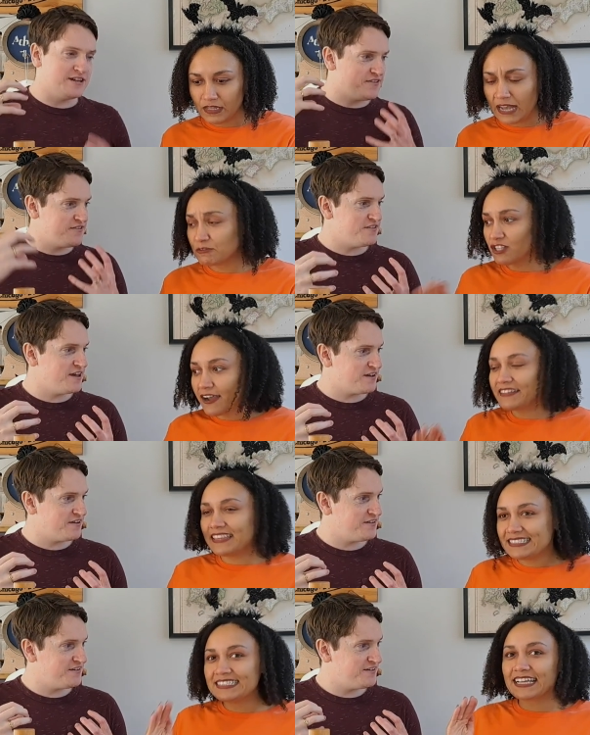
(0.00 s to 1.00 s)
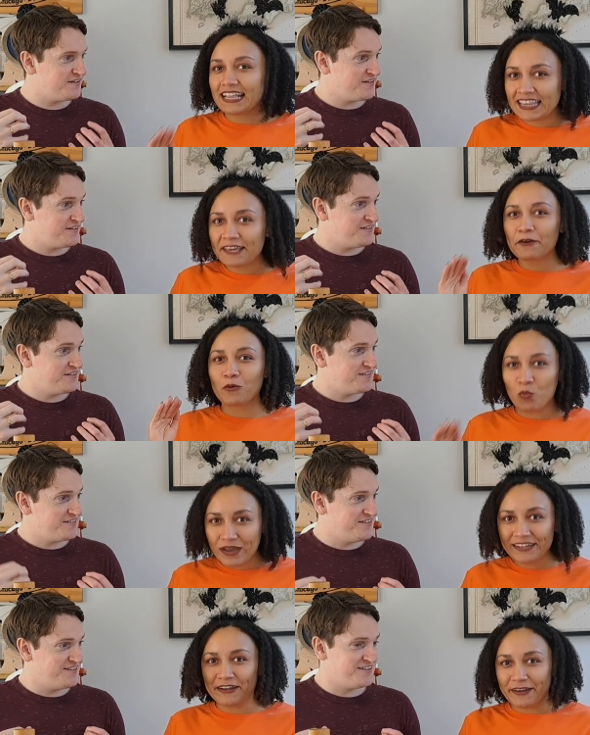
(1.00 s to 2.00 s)
Speaker 1: really.
Speaker 2: I'm sorry, hit. this is a clear
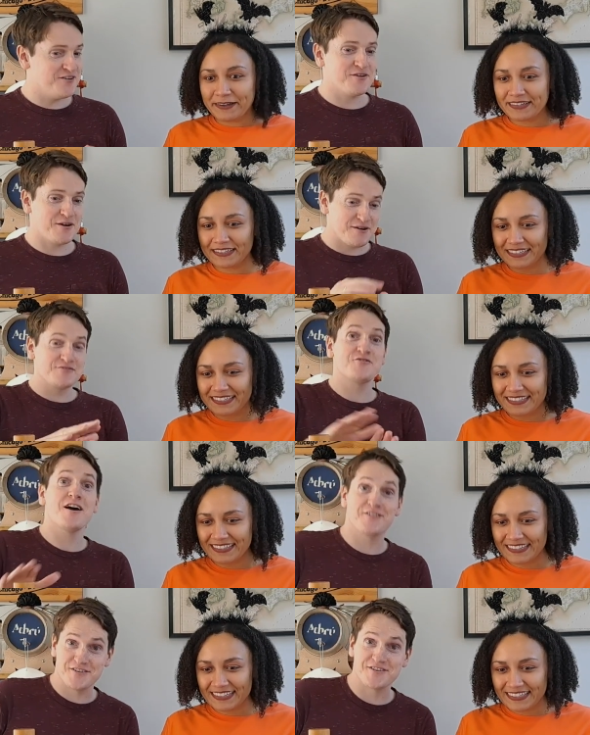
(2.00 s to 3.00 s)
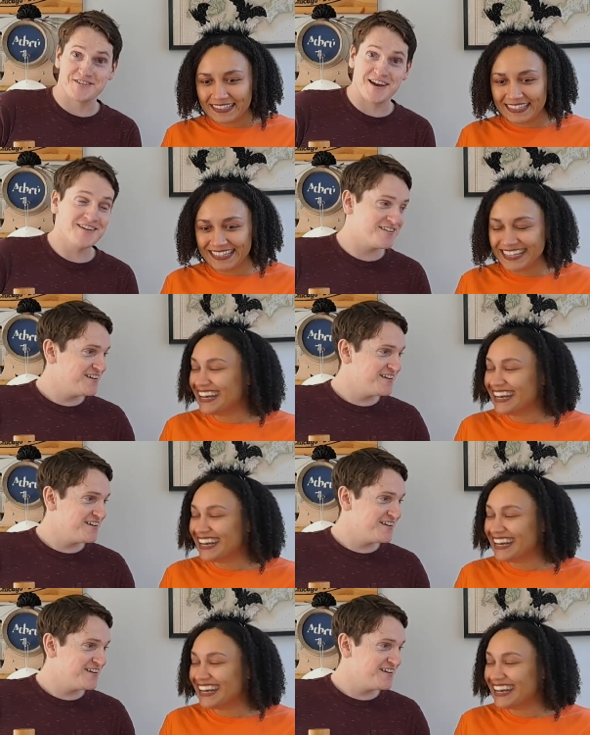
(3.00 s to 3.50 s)
winner.
Speaker 1: Okay, we haven't tried the others yet,